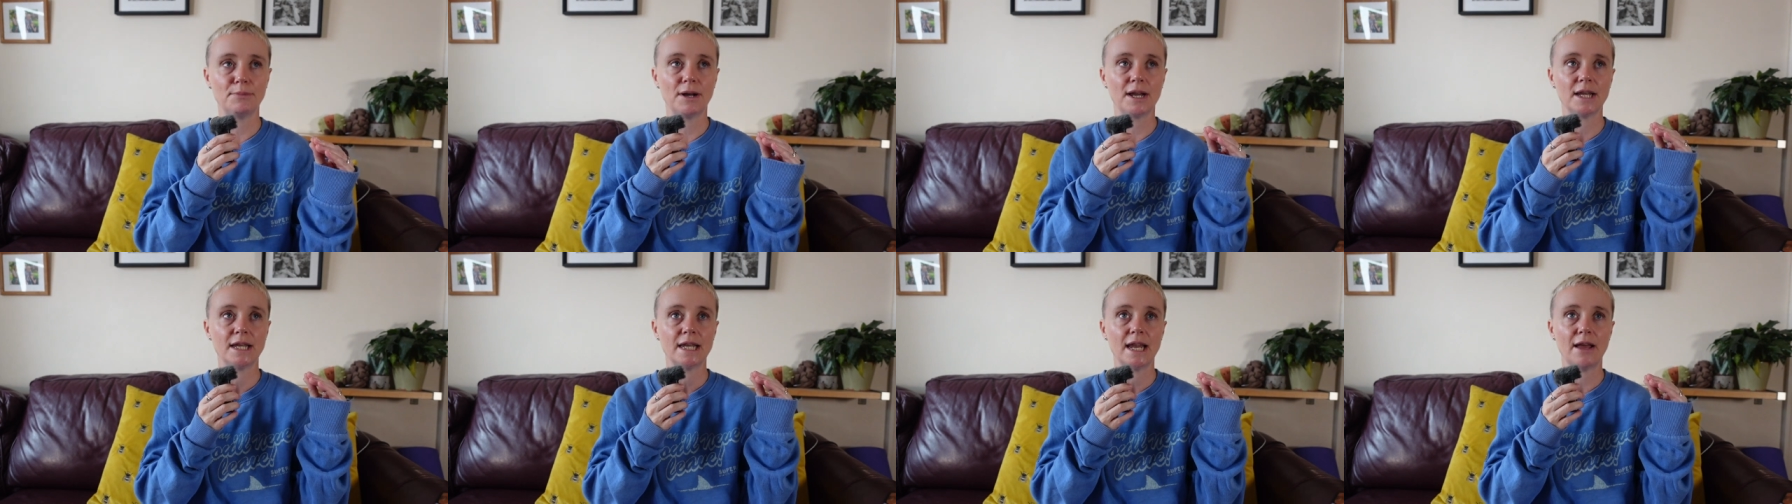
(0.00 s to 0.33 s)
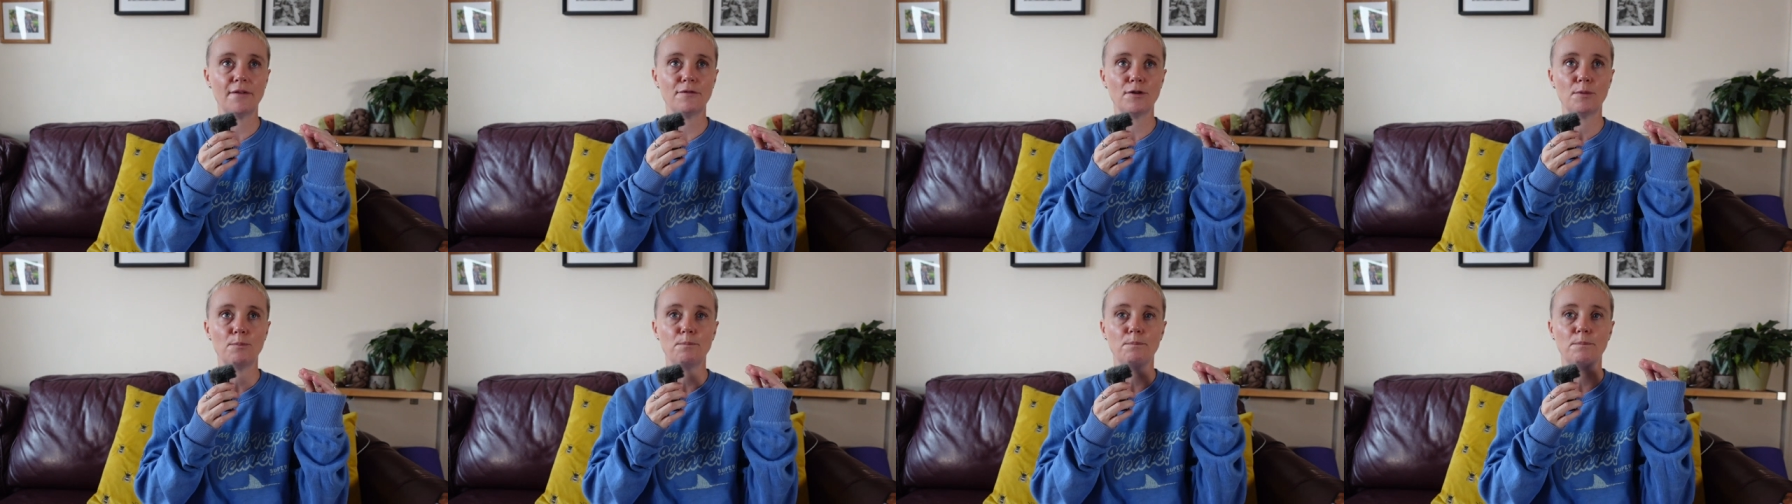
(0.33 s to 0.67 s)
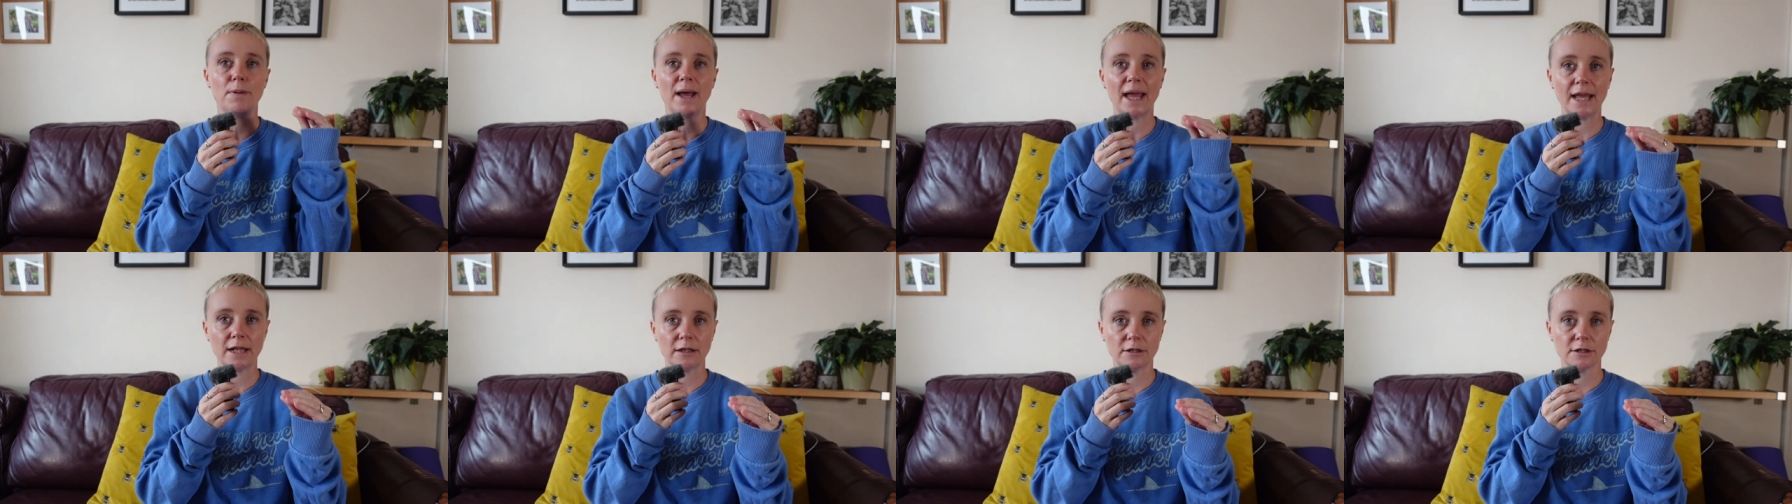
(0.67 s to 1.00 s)
I'd never
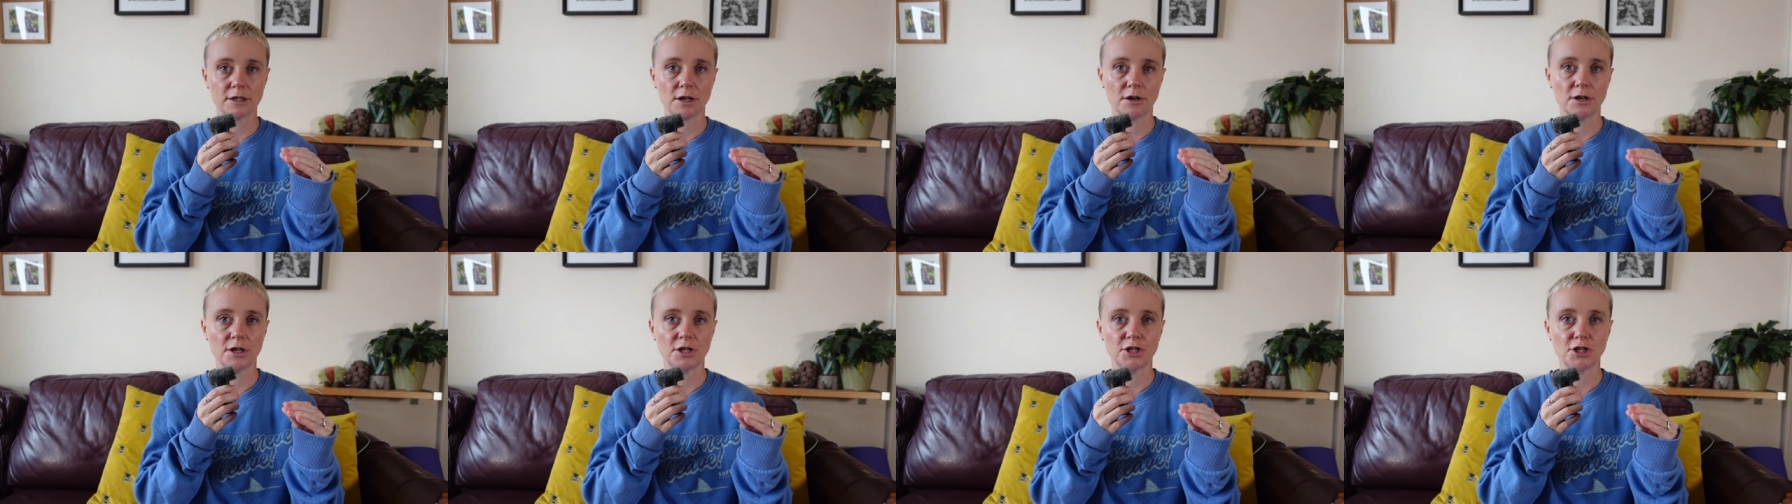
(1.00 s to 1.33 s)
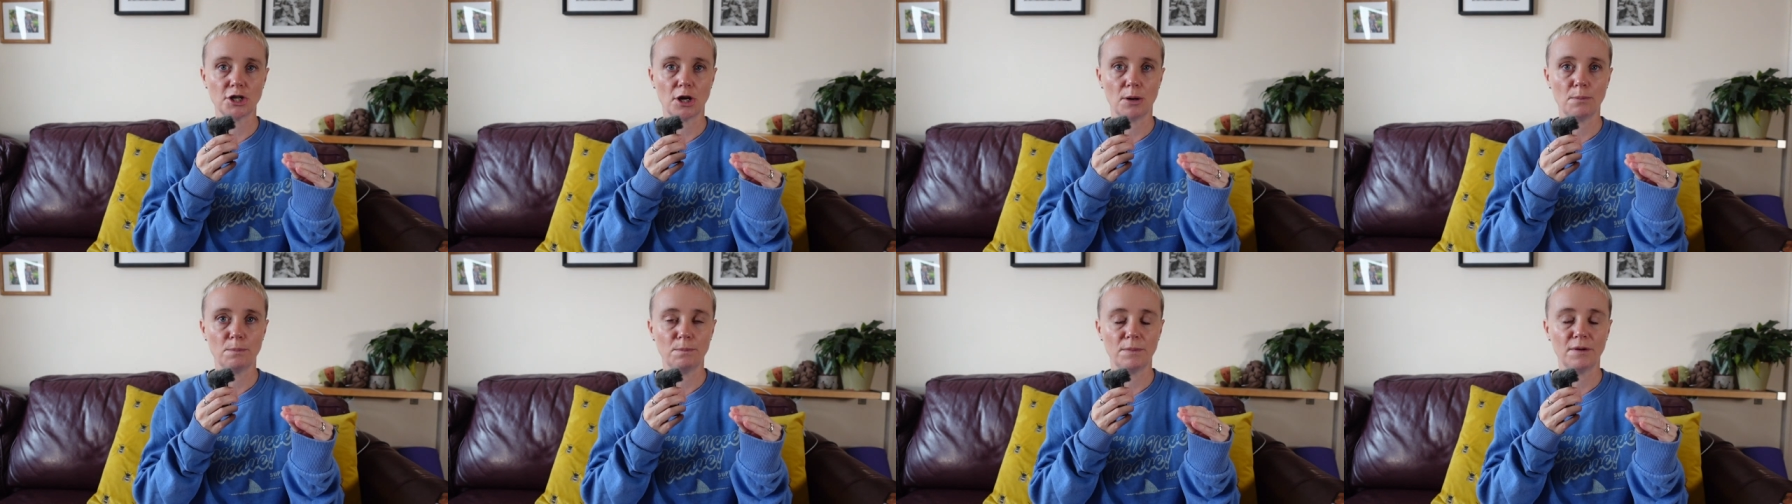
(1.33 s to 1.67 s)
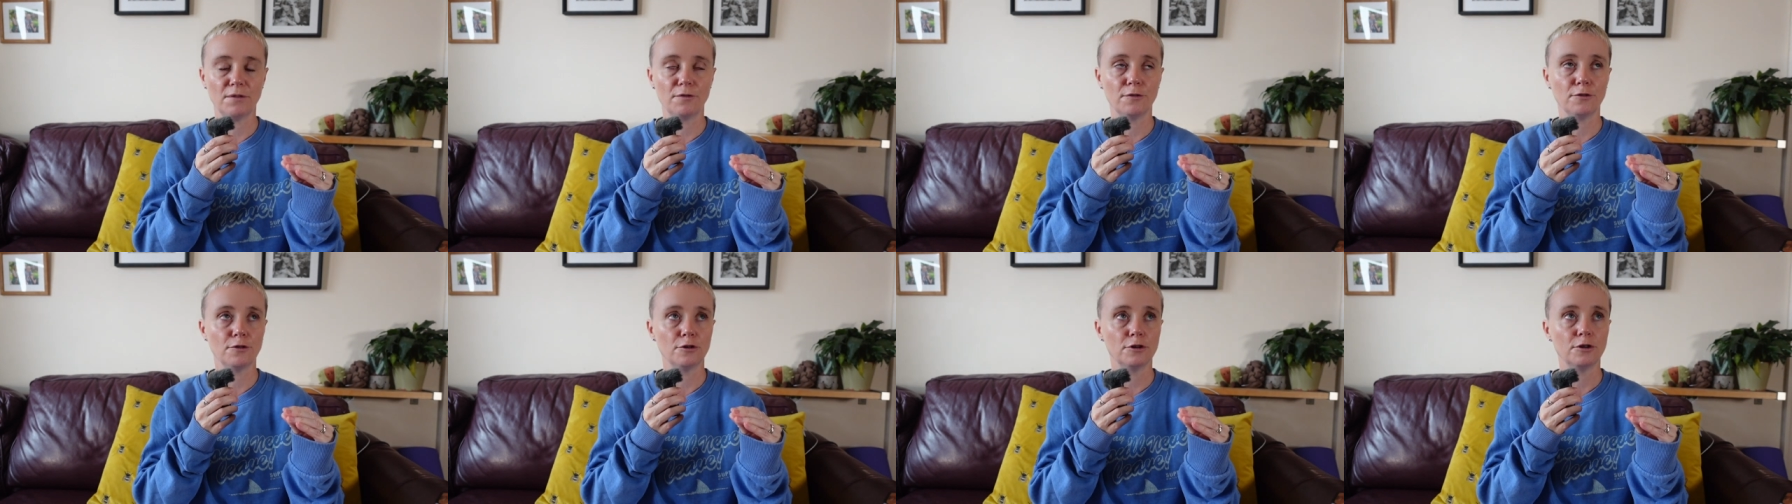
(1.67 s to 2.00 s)
bailed on a job
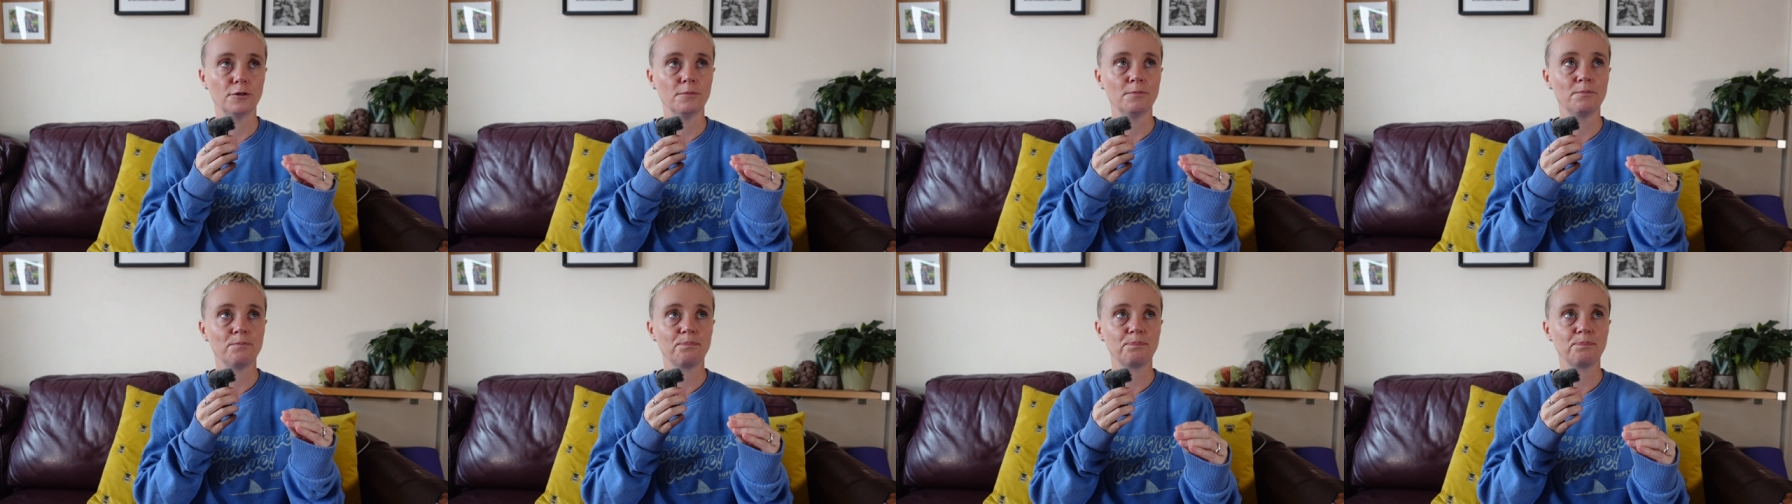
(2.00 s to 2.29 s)
before.